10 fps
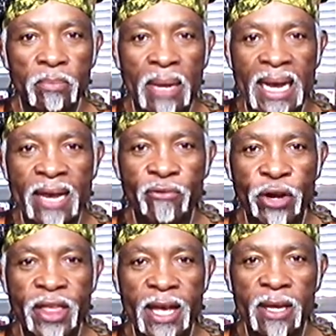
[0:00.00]
by
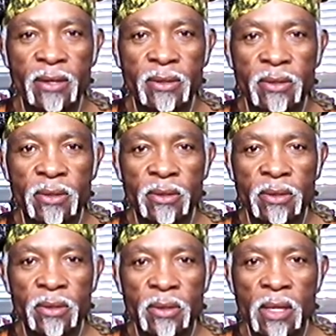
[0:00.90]
everything.
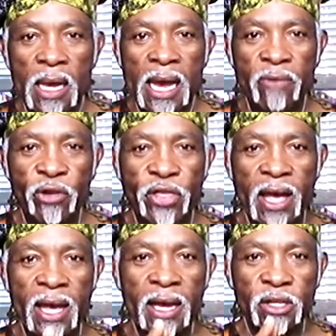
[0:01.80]

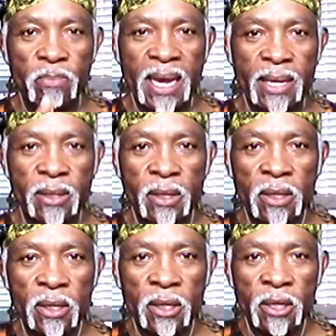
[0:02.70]
Everything is meant
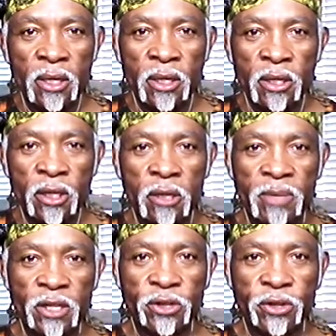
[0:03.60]
to
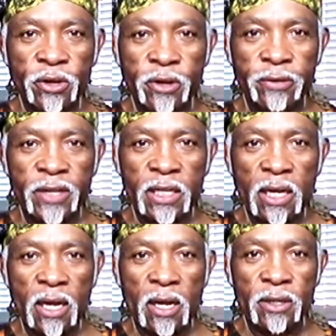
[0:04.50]
be
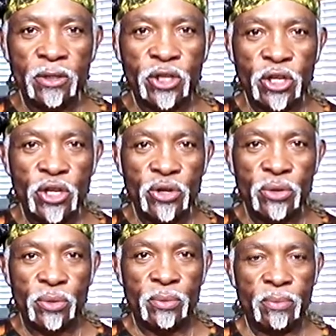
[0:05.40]
servant unto
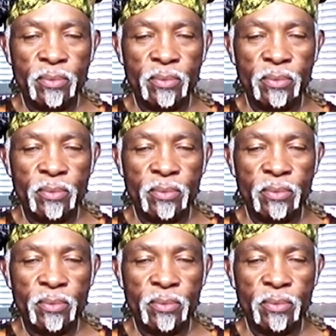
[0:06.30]
you.